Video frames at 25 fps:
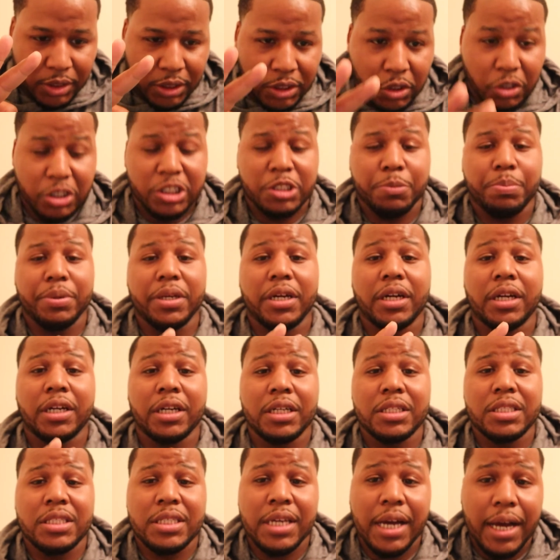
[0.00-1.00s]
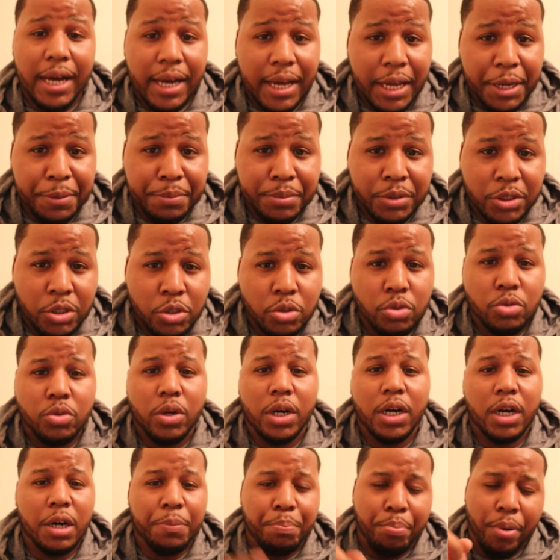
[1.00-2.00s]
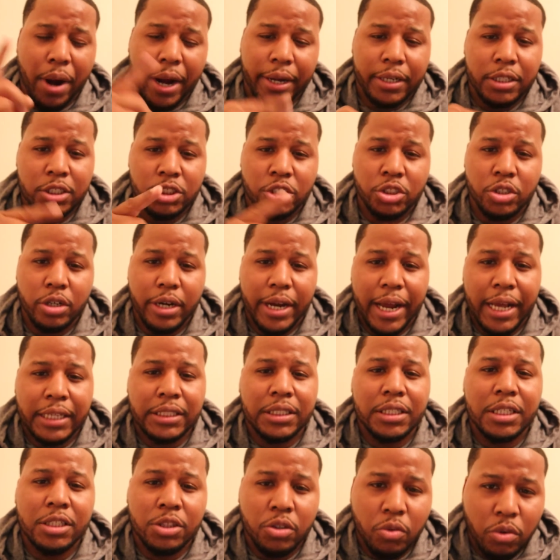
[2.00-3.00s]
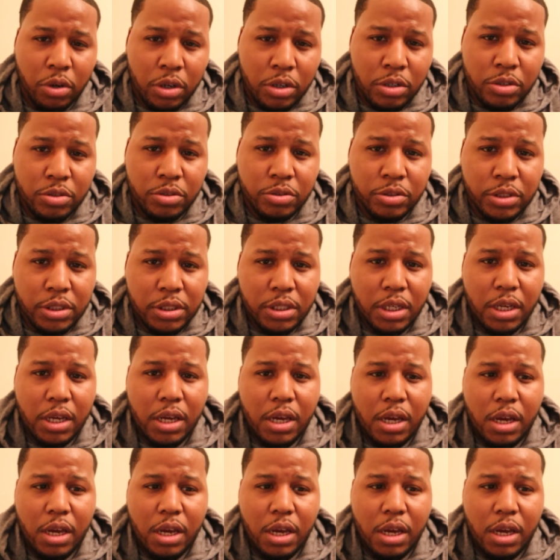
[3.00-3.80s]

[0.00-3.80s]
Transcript: So this would be a good time to uh, practice your excellent throws